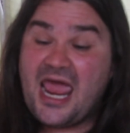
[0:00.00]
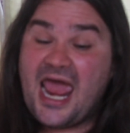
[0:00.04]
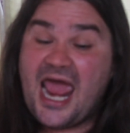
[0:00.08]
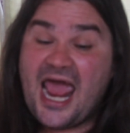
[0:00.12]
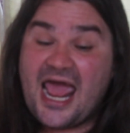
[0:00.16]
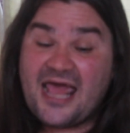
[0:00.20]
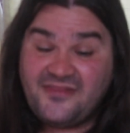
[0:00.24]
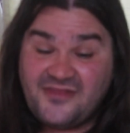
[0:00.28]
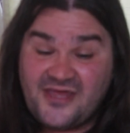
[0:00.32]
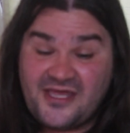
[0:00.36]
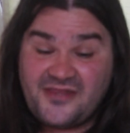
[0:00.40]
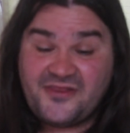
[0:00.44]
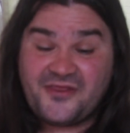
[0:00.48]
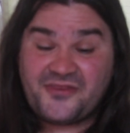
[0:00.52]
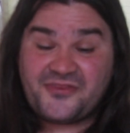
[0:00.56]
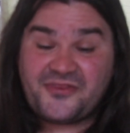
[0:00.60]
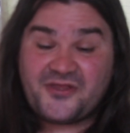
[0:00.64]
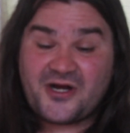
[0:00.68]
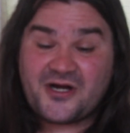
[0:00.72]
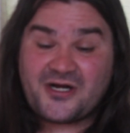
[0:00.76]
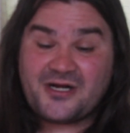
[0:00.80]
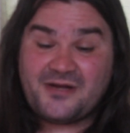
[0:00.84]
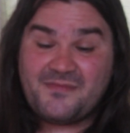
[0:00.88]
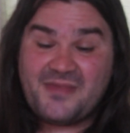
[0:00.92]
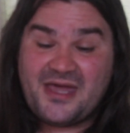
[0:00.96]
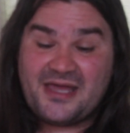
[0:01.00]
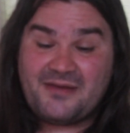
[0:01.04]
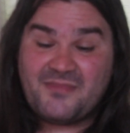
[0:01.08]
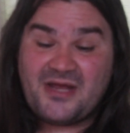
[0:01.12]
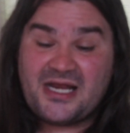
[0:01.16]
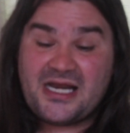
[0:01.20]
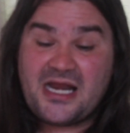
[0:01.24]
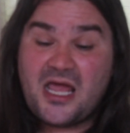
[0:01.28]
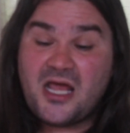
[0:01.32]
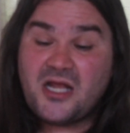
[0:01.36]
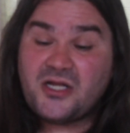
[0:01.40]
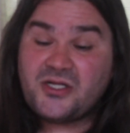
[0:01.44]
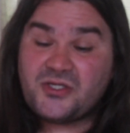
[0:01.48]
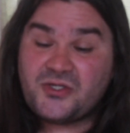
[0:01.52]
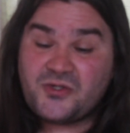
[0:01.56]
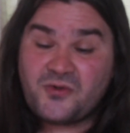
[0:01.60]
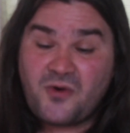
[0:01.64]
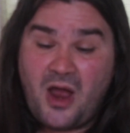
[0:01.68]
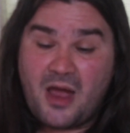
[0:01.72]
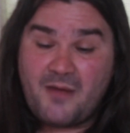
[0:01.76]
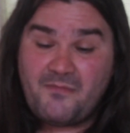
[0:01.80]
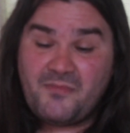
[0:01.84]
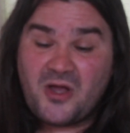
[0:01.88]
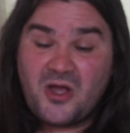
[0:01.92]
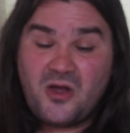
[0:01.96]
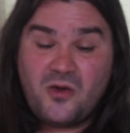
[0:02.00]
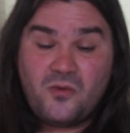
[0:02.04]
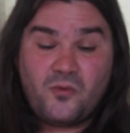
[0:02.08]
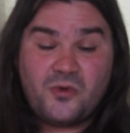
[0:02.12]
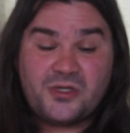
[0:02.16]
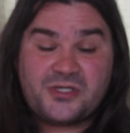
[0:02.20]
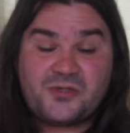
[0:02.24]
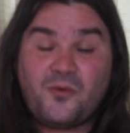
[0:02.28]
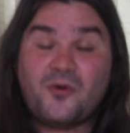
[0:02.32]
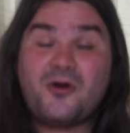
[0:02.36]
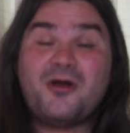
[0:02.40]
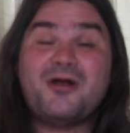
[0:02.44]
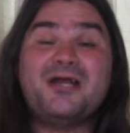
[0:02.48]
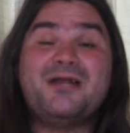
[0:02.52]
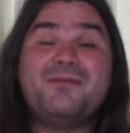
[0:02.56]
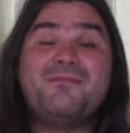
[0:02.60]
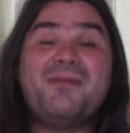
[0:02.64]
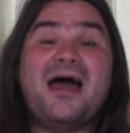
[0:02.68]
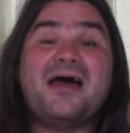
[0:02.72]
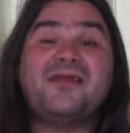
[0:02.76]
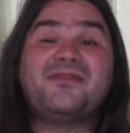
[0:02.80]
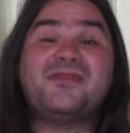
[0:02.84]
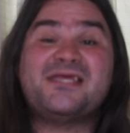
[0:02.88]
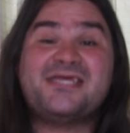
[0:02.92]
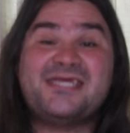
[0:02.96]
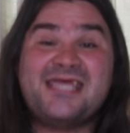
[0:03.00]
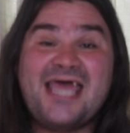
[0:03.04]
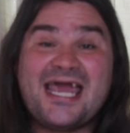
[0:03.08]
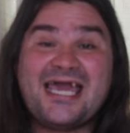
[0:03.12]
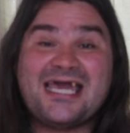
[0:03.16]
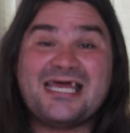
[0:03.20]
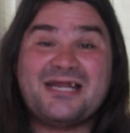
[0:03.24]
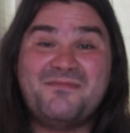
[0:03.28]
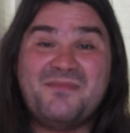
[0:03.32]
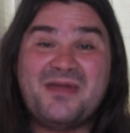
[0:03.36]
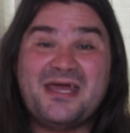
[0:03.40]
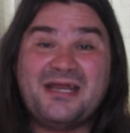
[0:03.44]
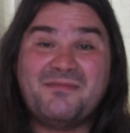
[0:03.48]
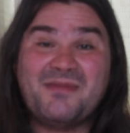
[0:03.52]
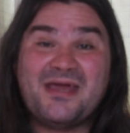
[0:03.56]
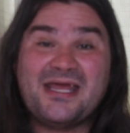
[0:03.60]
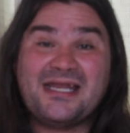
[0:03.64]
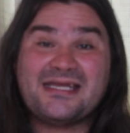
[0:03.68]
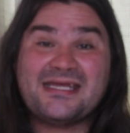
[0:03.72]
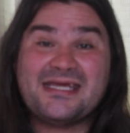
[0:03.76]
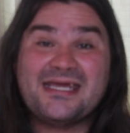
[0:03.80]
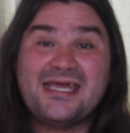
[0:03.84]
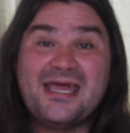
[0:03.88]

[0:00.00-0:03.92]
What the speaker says: and then the Third Amendment, Trump was worried about the Second Amendment.